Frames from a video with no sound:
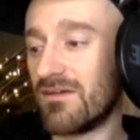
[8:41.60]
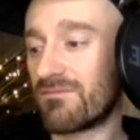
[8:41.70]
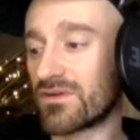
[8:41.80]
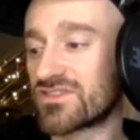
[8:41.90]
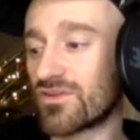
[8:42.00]

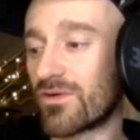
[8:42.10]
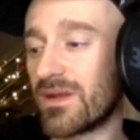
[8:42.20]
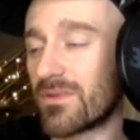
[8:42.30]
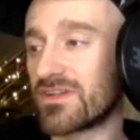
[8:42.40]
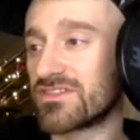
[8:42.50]
First story
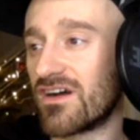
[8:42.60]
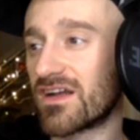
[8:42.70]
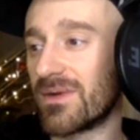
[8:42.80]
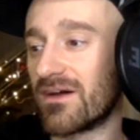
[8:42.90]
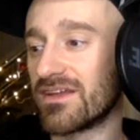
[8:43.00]
I'm going to
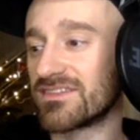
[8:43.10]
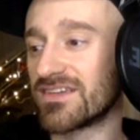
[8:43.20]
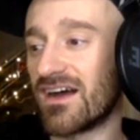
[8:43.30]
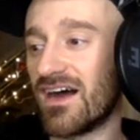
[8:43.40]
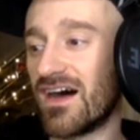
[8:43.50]
talk about is
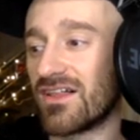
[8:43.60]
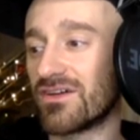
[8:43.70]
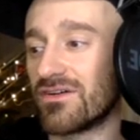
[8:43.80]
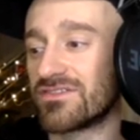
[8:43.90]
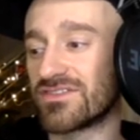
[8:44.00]

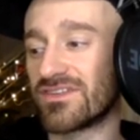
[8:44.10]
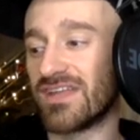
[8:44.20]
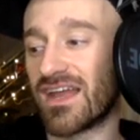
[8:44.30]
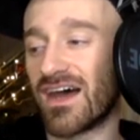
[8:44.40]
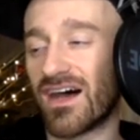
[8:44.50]

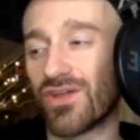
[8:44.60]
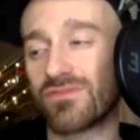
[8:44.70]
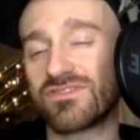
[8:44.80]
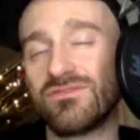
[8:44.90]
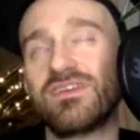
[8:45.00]
not a hollow
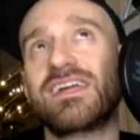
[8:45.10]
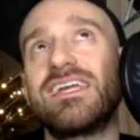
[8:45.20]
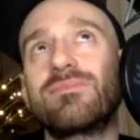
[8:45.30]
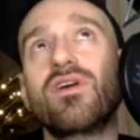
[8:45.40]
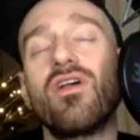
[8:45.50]
suit. I
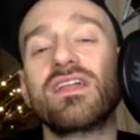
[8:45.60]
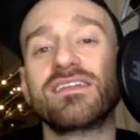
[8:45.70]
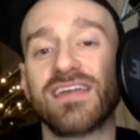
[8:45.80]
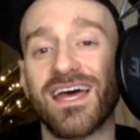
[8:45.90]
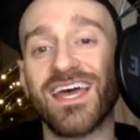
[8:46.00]
keep calling
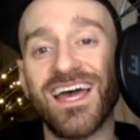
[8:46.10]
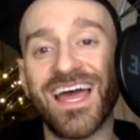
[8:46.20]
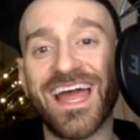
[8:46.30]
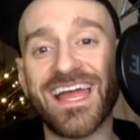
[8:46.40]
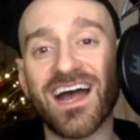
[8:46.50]
it that.
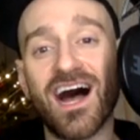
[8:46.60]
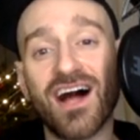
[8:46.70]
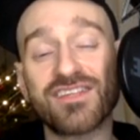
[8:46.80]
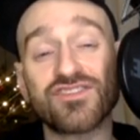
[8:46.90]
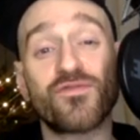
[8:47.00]

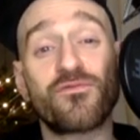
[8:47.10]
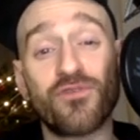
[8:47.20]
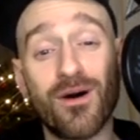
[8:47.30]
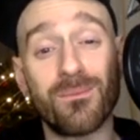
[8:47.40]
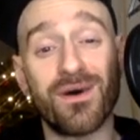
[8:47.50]
It's
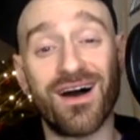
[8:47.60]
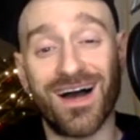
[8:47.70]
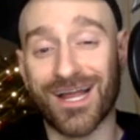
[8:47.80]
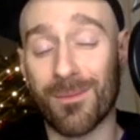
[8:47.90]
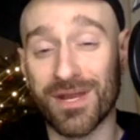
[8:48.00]
from
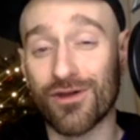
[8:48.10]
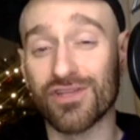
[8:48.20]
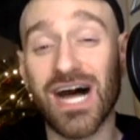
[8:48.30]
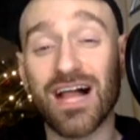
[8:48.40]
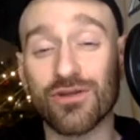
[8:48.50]
a company
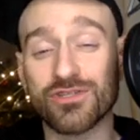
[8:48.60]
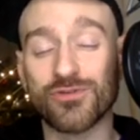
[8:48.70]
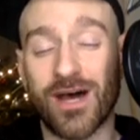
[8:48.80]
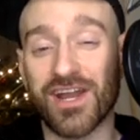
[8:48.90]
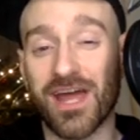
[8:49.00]
called
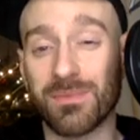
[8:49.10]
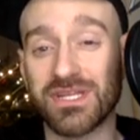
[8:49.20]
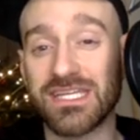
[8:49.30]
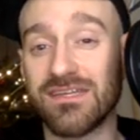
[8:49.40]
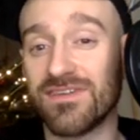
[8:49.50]
Holotron, I
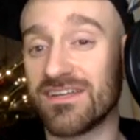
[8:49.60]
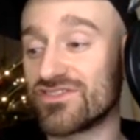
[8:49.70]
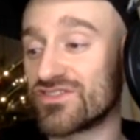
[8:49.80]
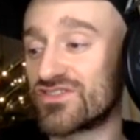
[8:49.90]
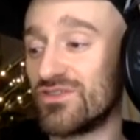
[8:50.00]
believe, and it's
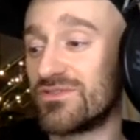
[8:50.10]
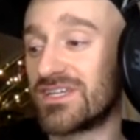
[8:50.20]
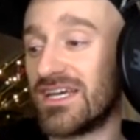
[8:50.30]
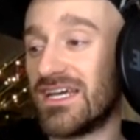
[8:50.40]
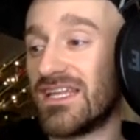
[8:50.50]
a suit
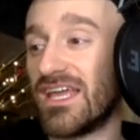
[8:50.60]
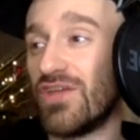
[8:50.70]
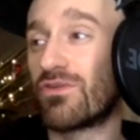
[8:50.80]
that you